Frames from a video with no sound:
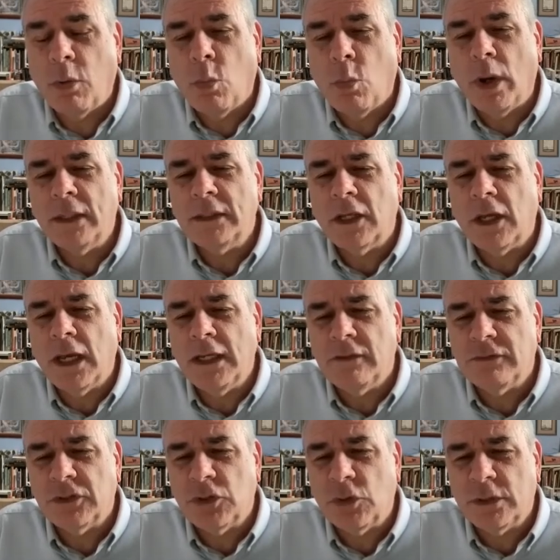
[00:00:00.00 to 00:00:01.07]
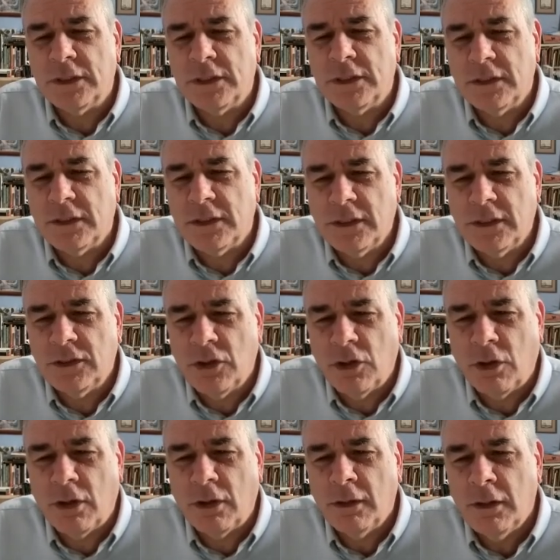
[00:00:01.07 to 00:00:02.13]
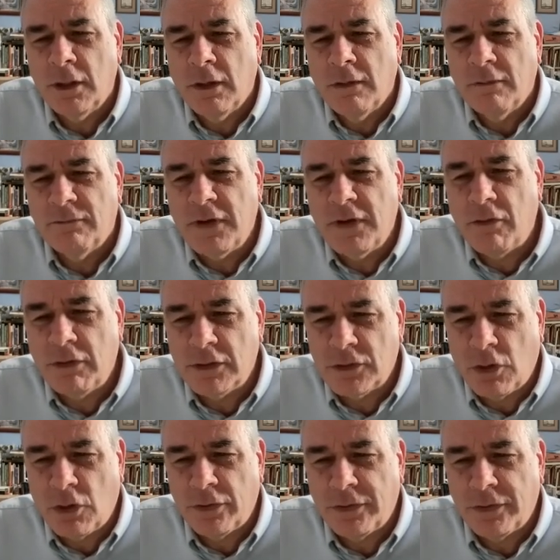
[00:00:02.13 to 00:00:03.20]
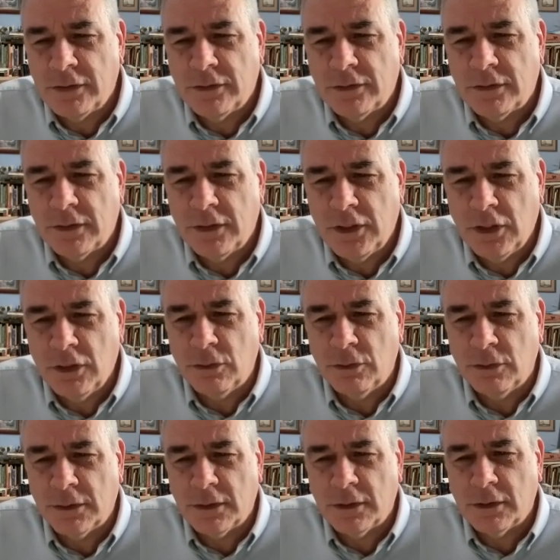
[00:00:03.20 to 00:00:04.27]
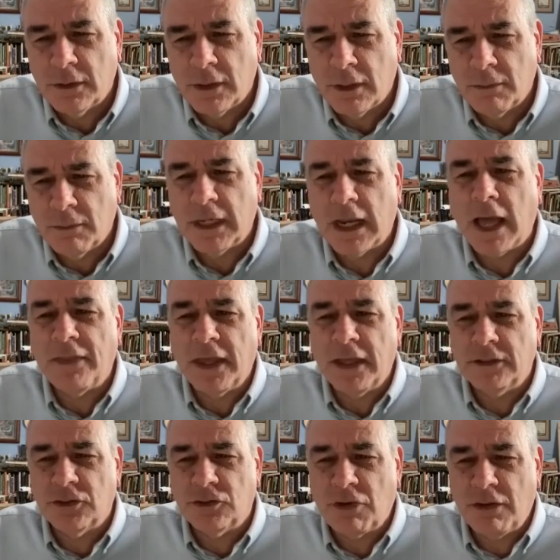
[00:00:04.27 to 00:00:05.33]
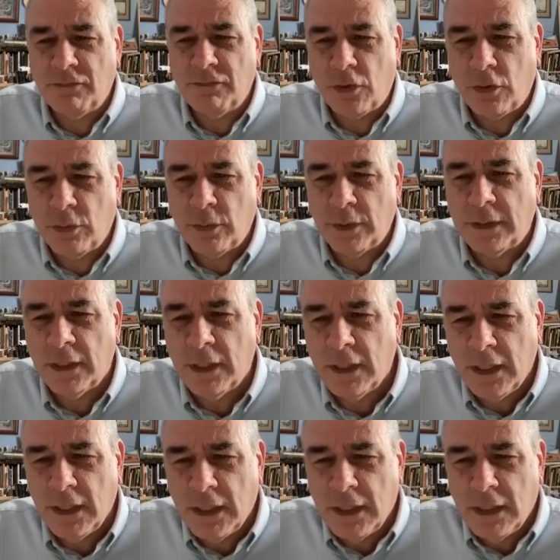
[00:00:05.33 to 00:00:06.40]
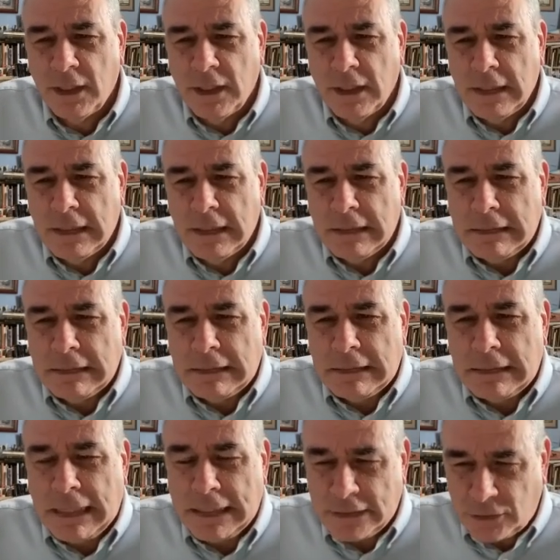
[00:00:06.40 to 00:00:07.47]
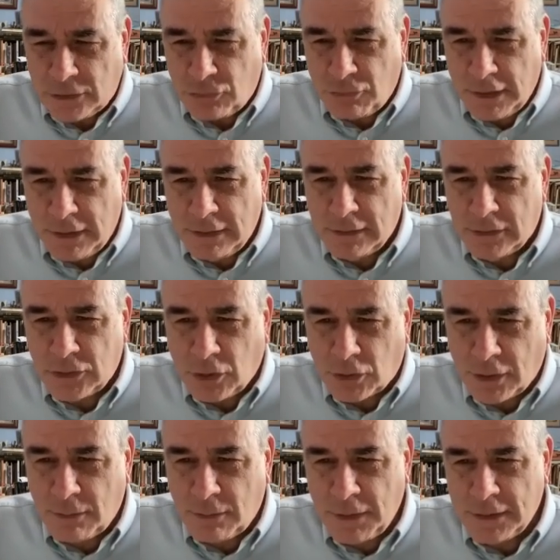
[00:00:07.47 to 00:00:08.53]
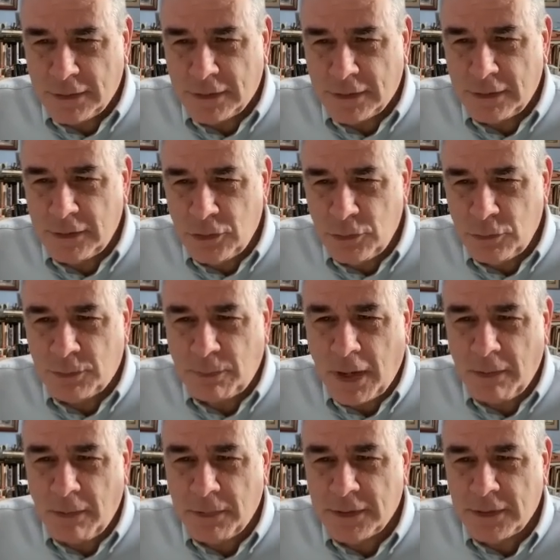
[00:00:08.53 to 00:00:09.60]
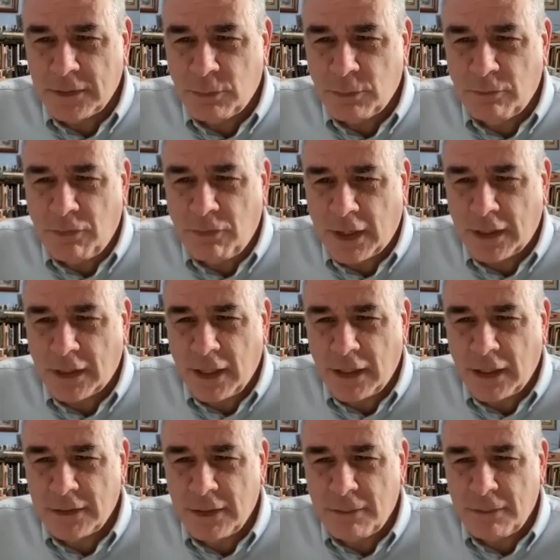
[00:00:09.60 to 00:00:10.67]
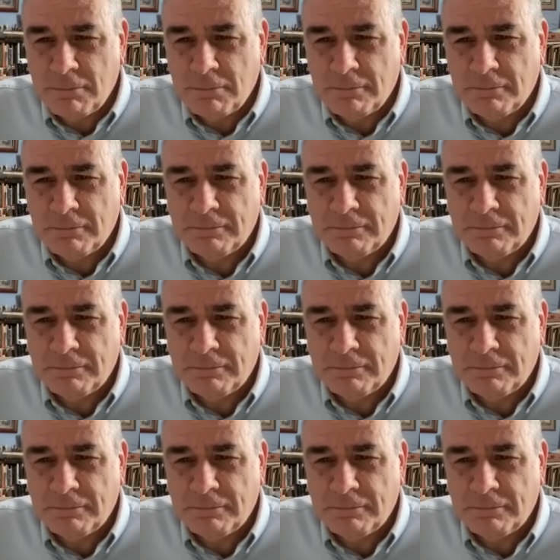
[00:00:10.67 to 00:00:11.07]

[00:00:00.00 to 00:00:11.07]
What kind of sources did your various authors use? I mean, are they straightforward history documents and newspapers as we recognize them?